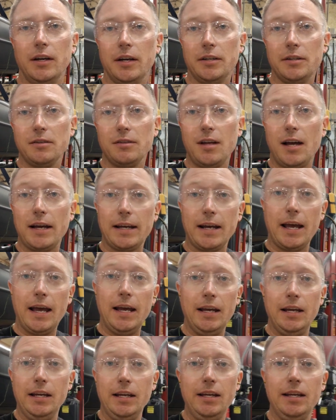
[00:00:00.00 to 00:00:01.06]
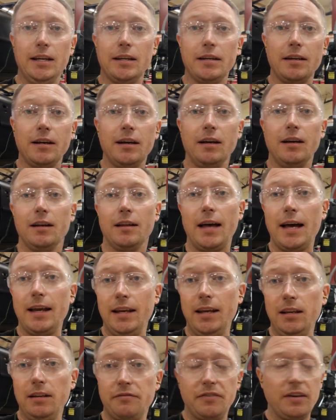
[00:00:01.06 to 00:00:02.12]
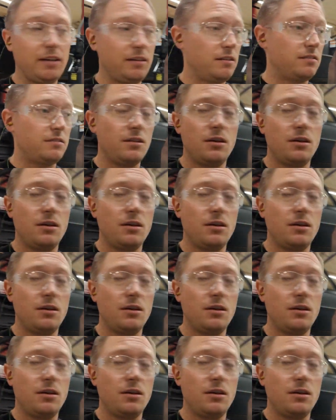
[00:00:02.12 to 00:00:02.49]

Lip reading: and you're like, hey, Ian, that heat-affected